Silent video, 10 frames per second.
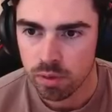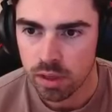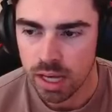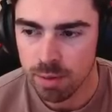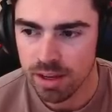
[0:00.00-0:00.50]

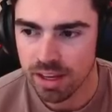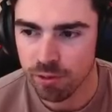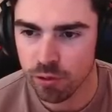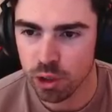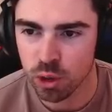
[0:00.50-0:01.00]
Enemy
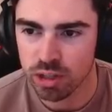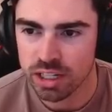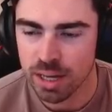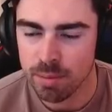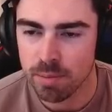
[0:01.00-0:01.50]

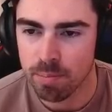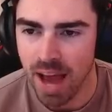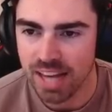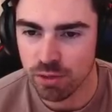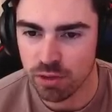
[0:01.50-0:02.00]
Fiora's name is
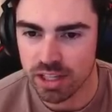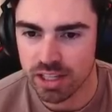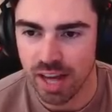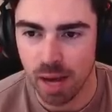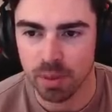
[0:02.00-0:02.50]
Max
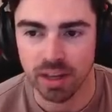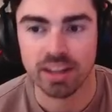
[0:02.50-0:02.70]
Verstappen.